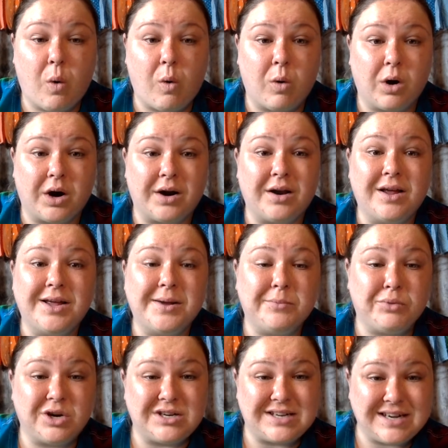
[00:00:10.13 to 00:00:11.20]
or
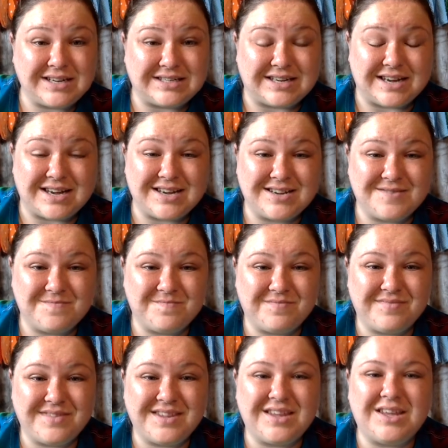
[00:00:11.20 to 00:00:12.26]
predicting,
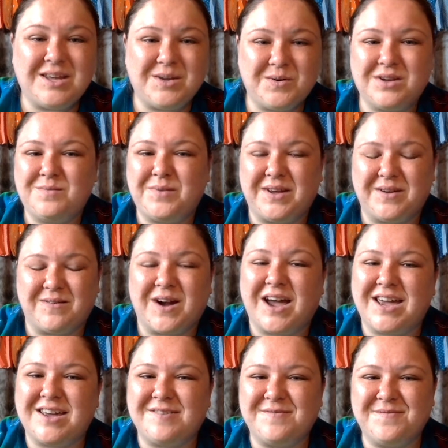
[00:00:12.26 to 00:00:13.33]
you would be right.